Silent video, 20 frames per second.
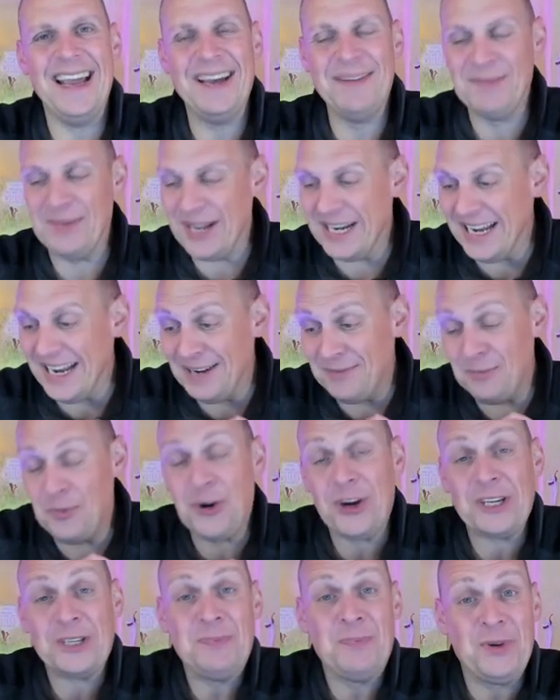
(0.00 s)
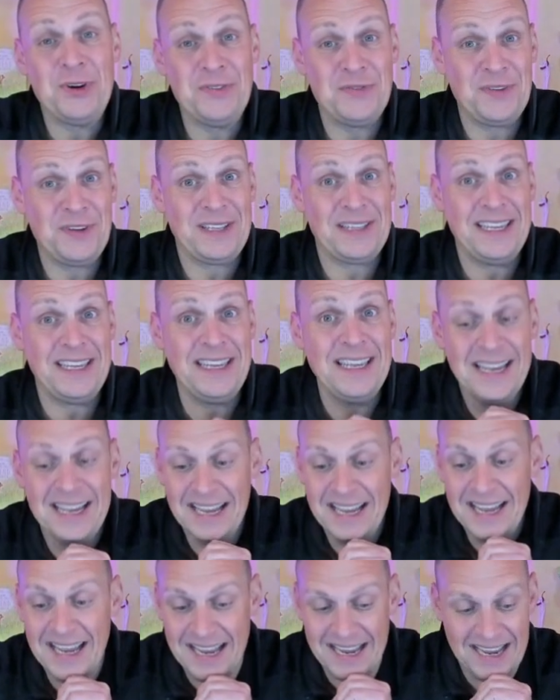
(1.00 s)
But it works perfectly.
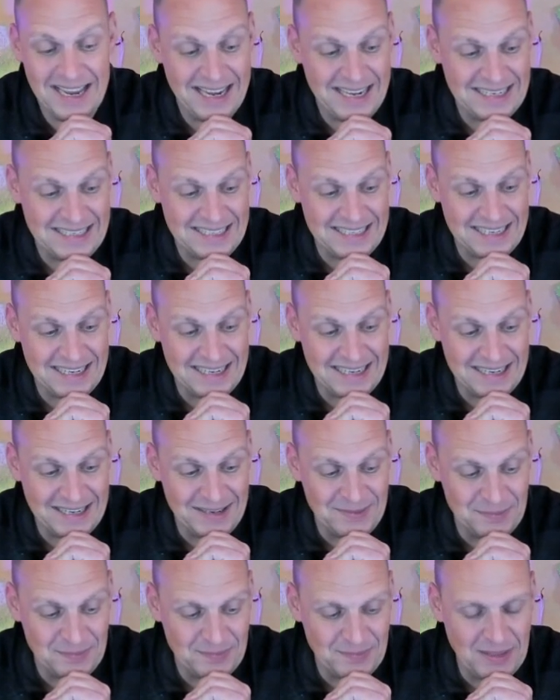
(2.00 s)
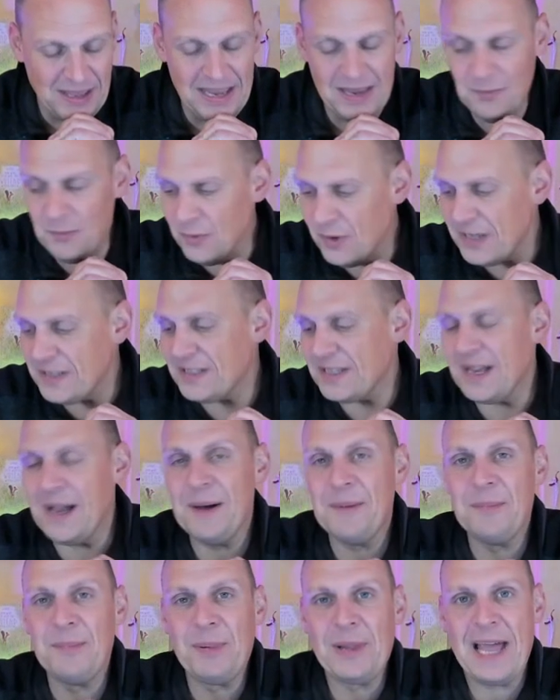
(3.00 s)
And it was a
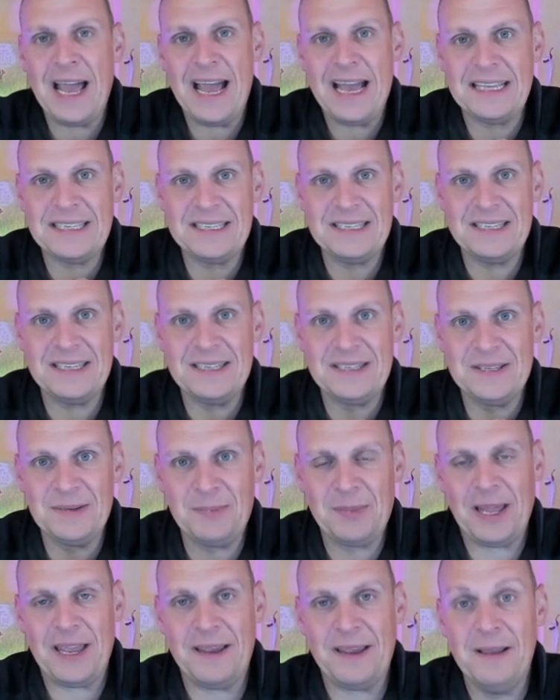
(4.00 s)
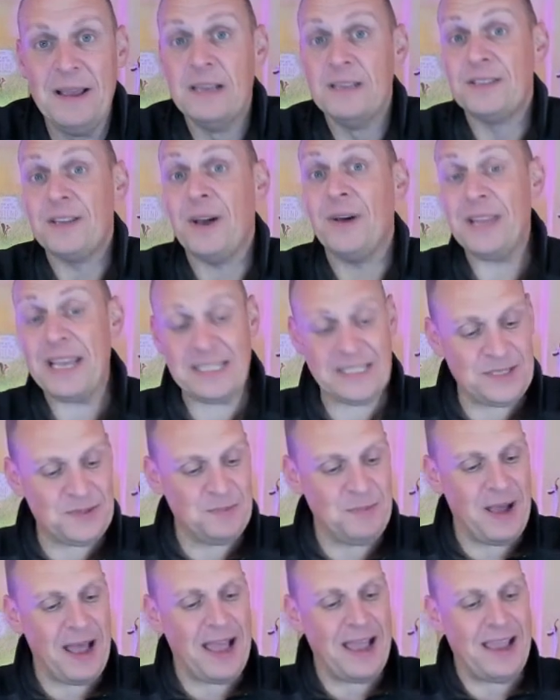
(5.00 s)
blast to play. So that's
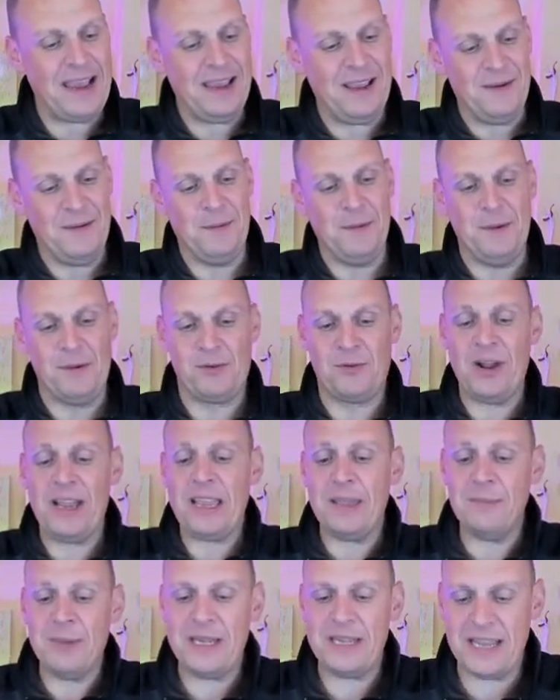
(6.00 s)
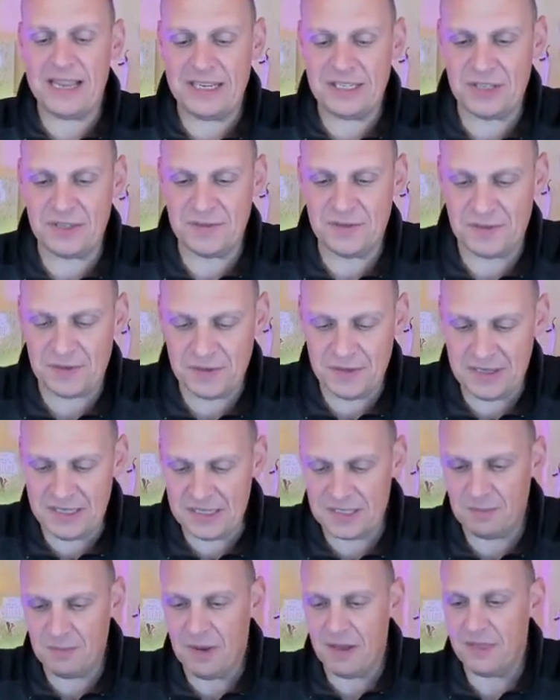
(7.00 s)
my recommendation for
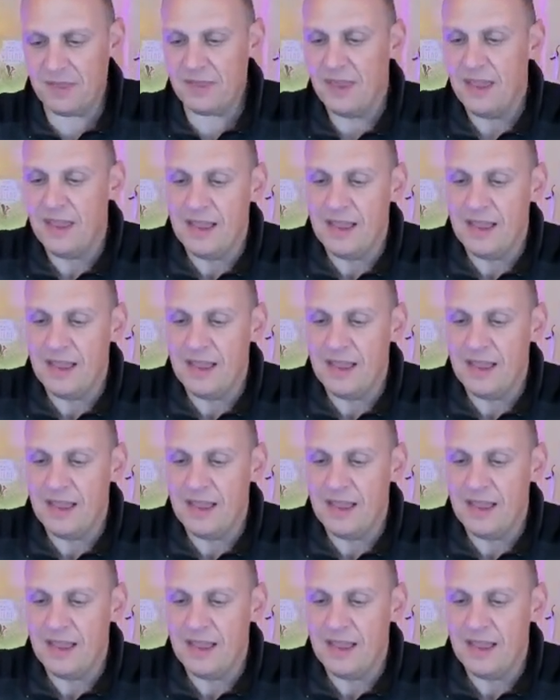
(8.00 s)
this month.